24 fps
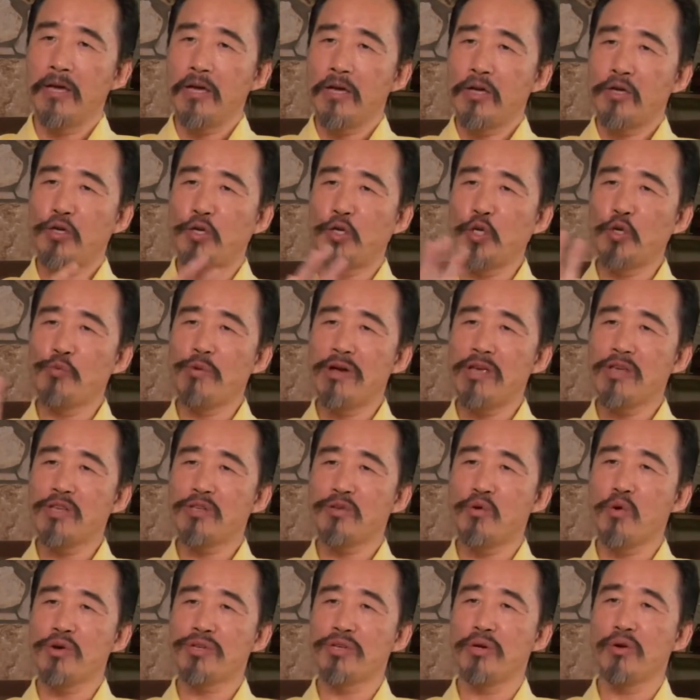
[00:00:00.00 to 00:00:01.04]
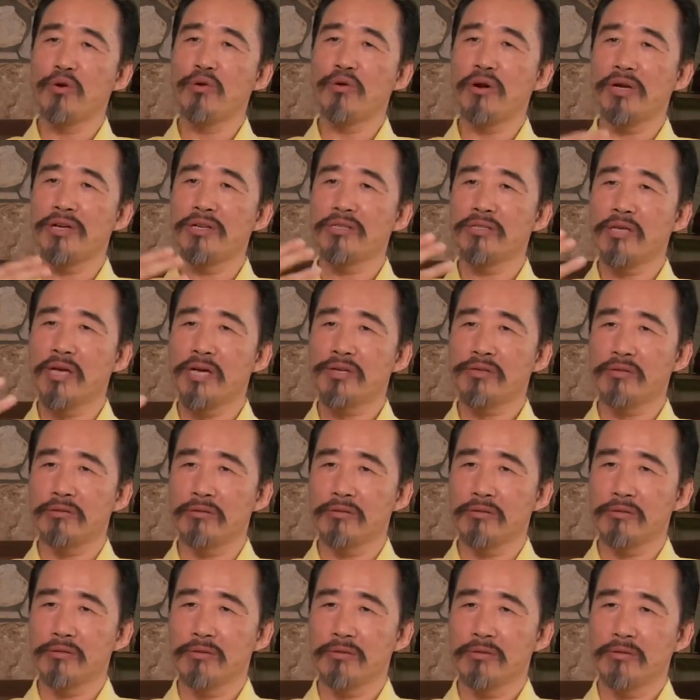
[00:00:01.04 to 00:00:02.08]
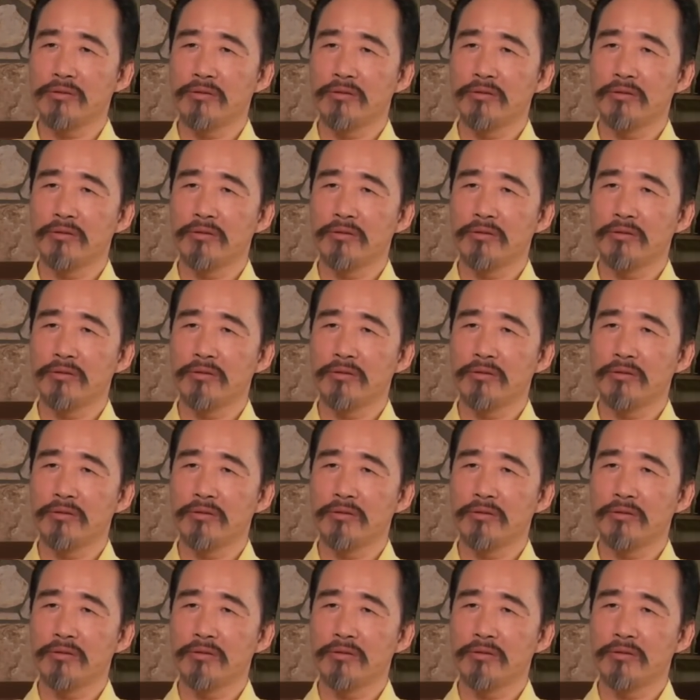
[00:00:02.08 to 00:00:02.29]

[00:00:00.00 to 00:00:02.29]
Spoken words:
Human social organizations